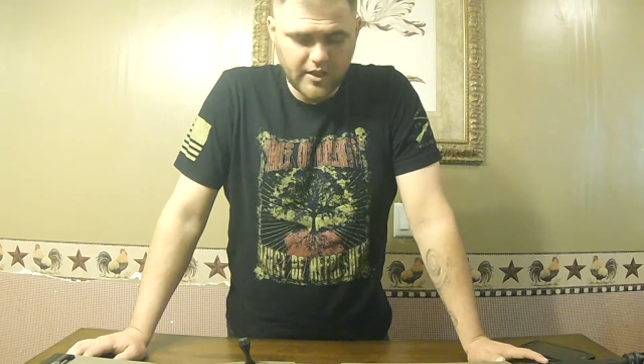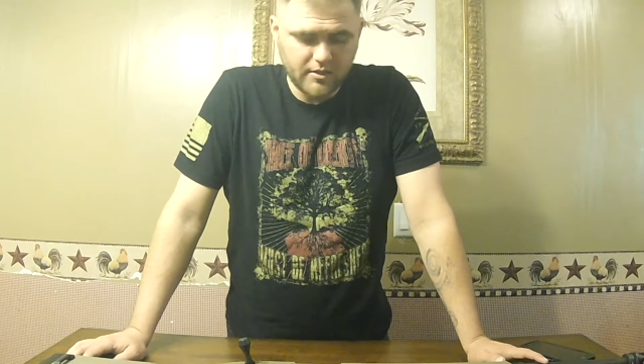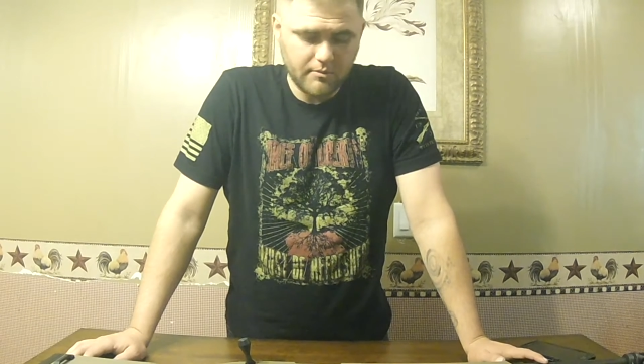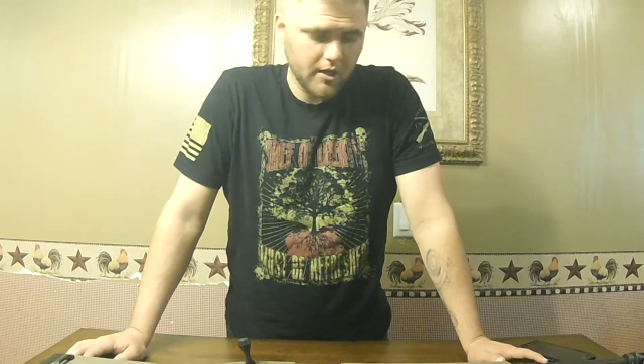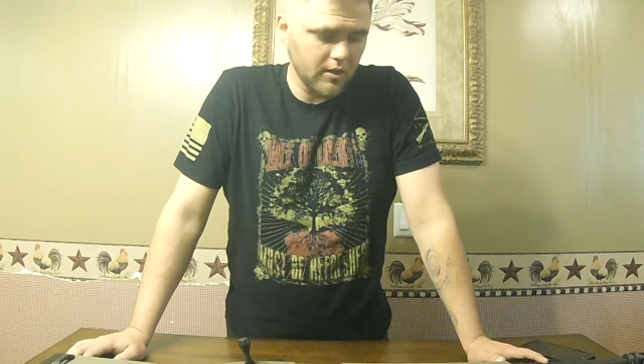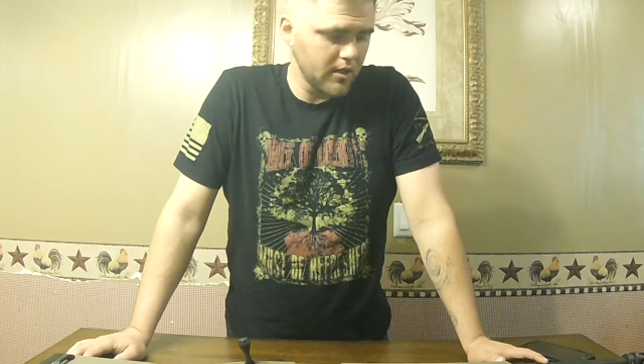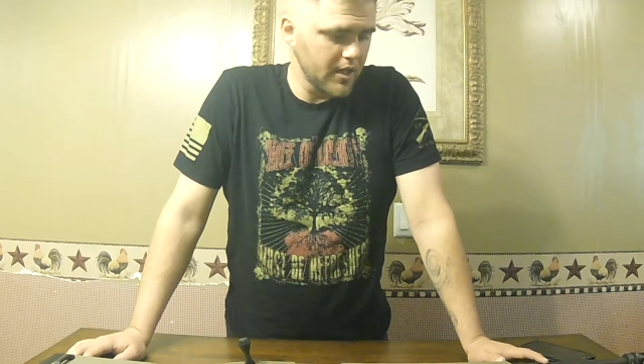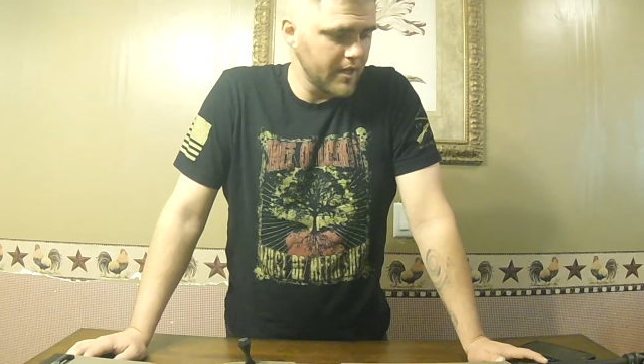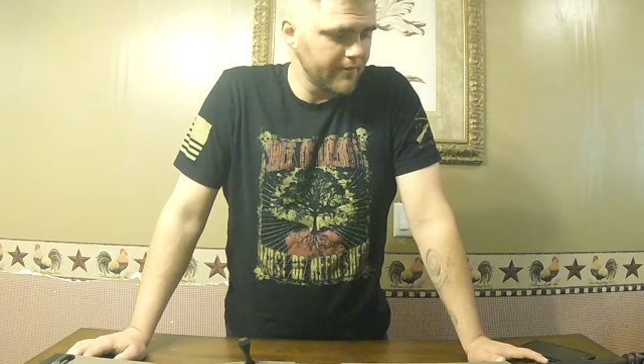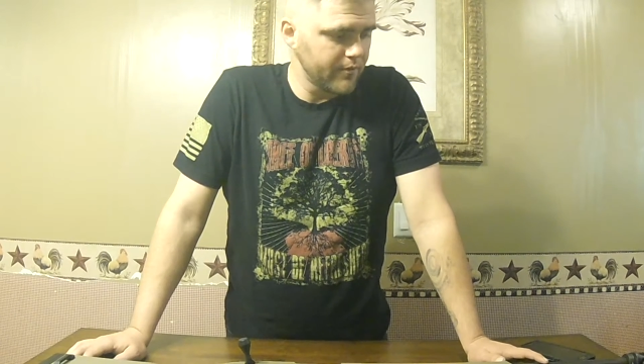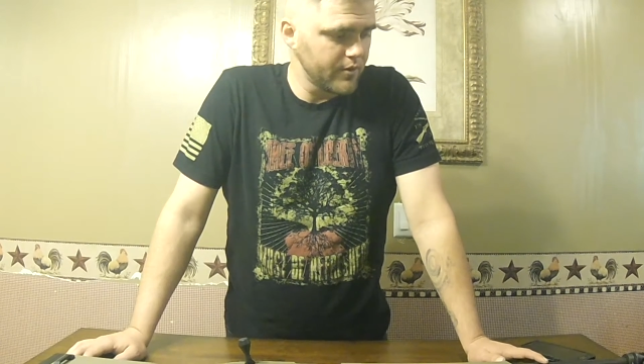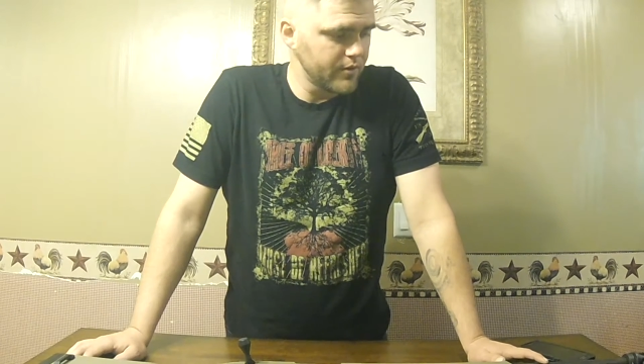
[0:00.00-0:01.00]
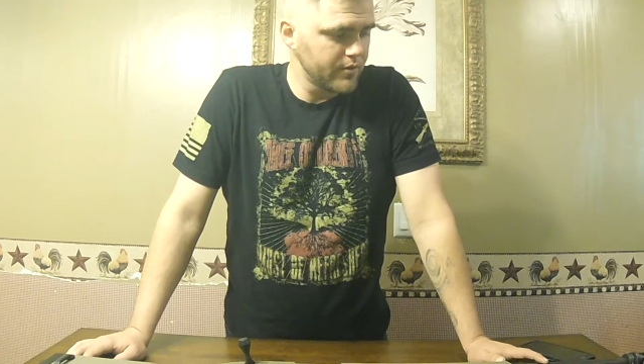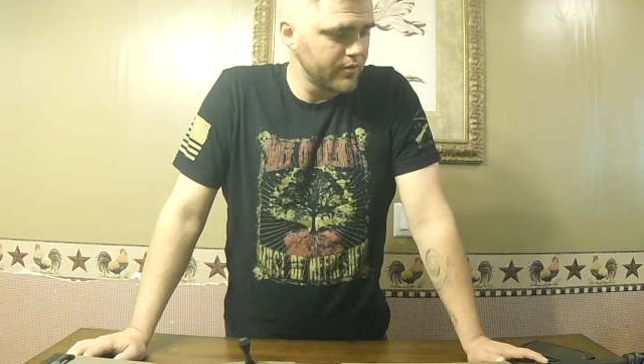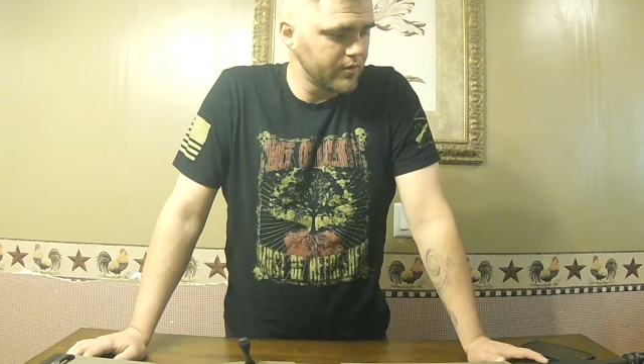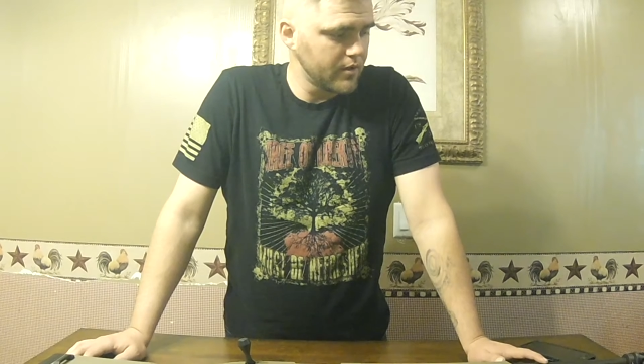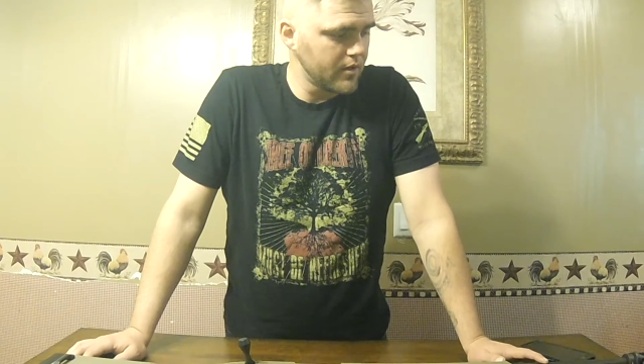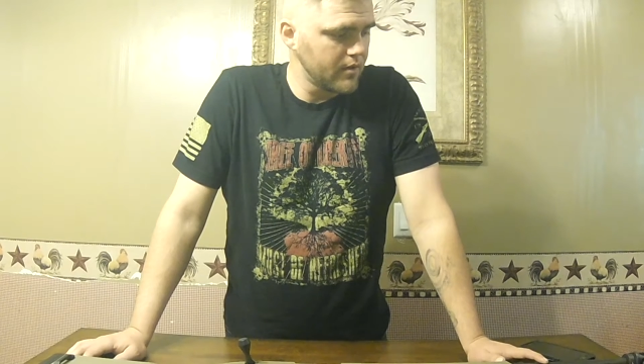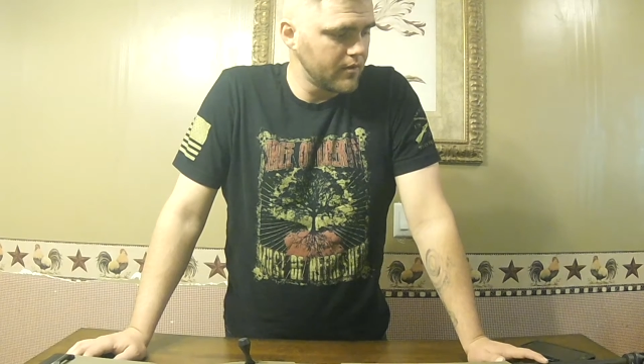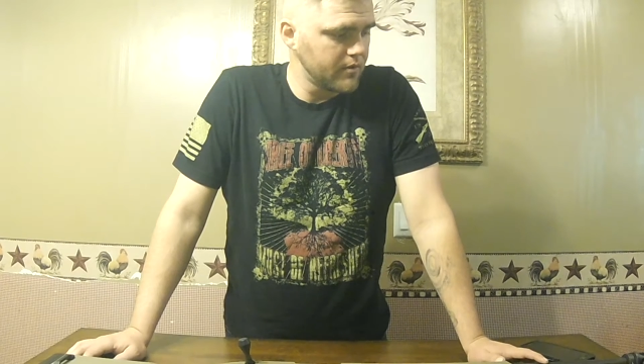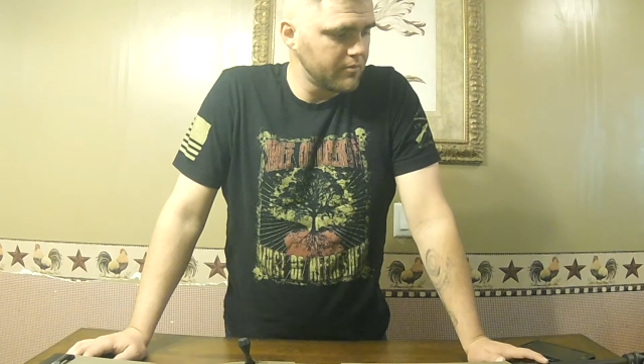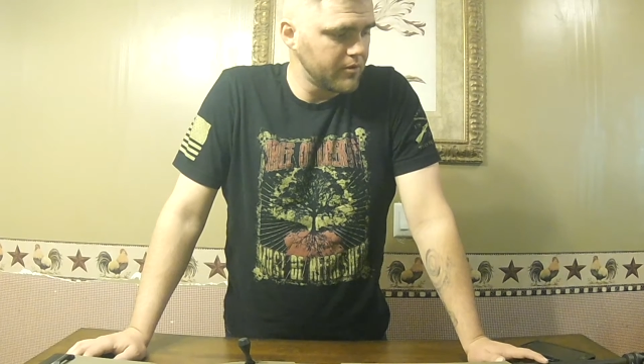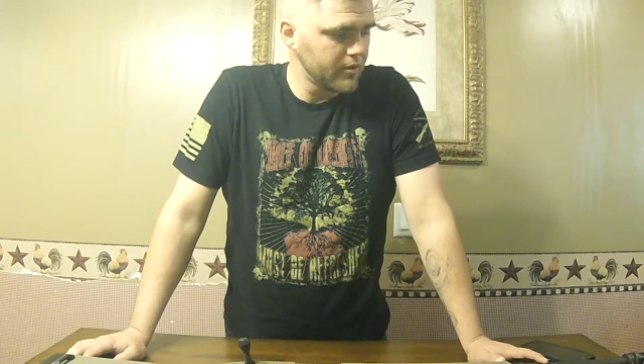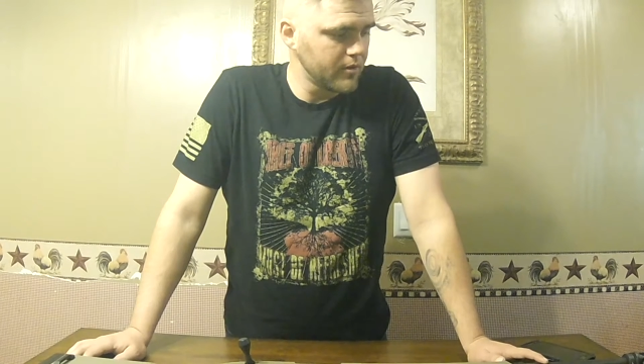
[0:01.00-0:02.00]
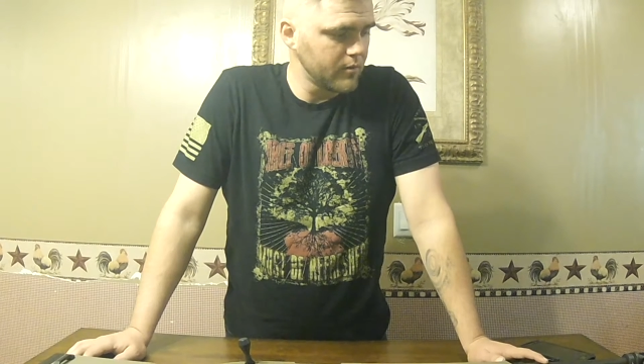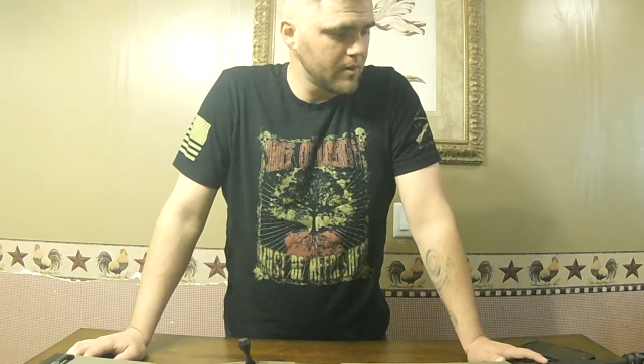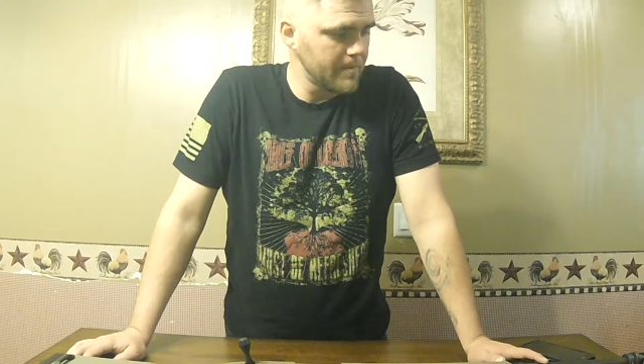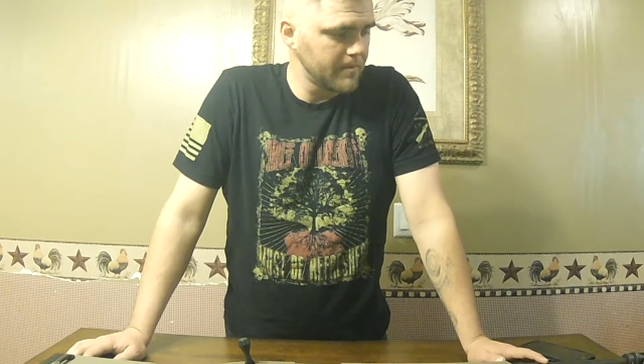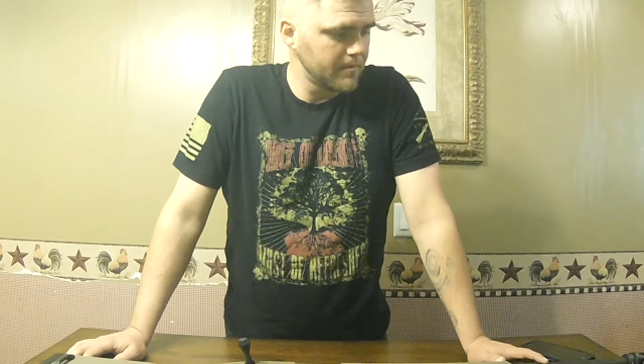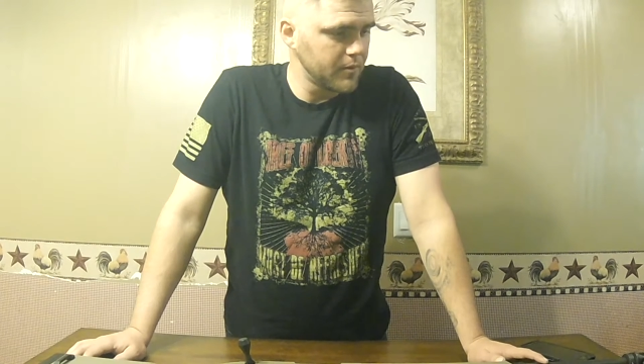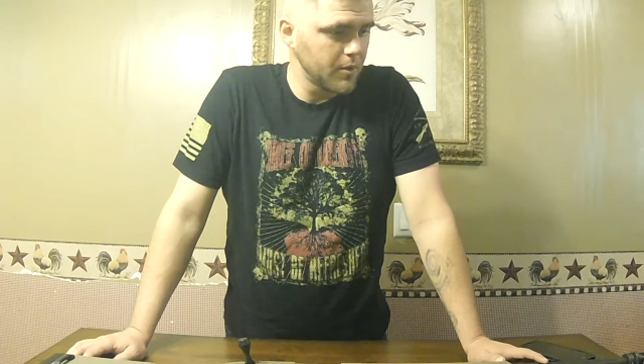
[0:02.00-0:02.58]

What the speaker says: That's about all I have for this this particular weapon.